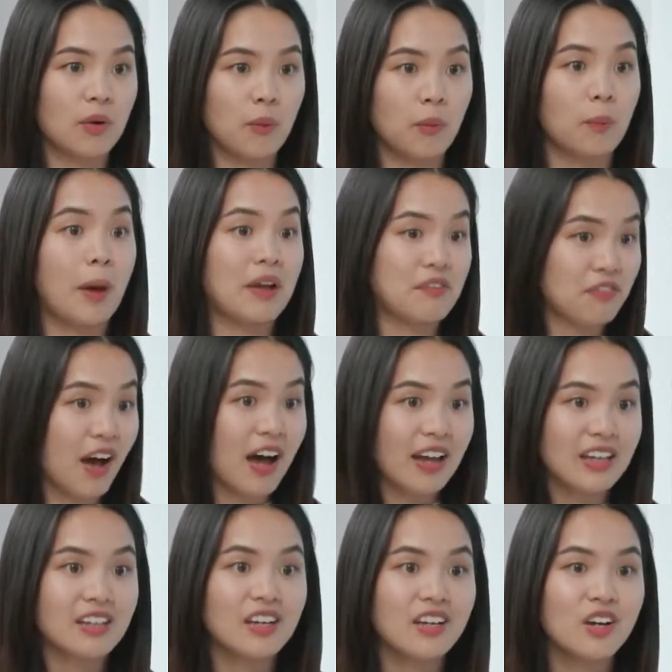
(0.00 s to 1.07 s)
by
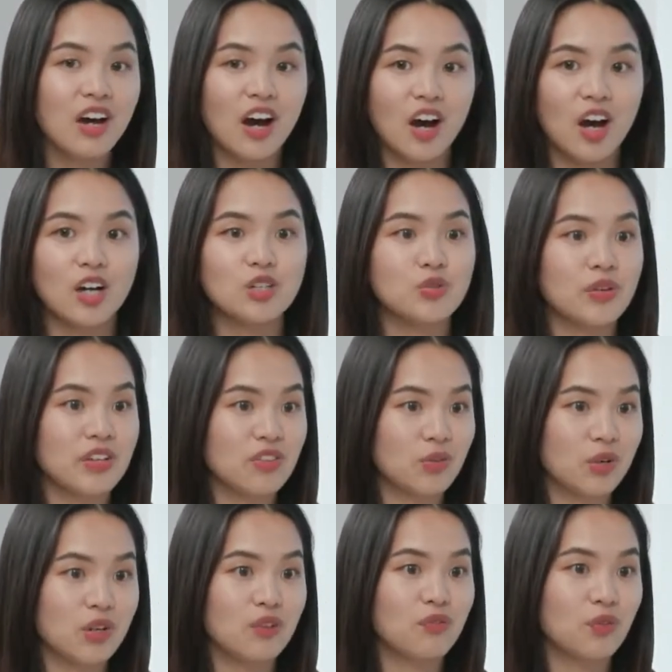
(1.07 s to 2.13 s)
fine,
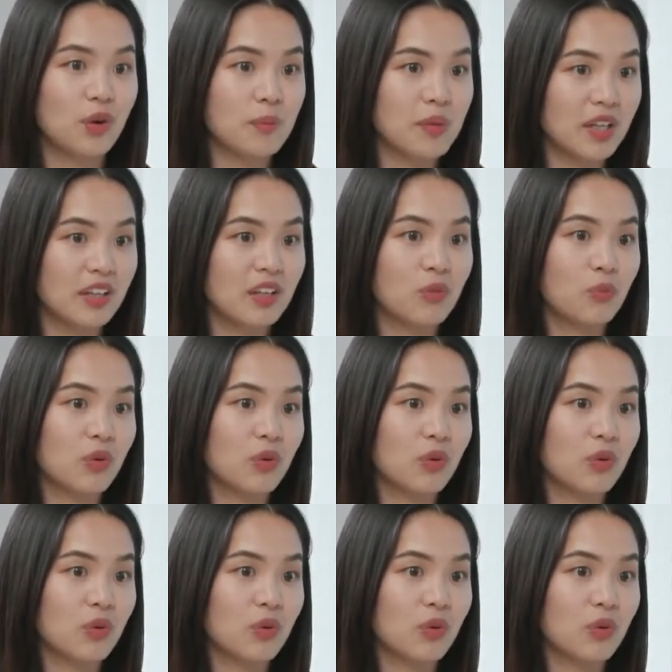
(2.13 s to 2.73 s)
134 million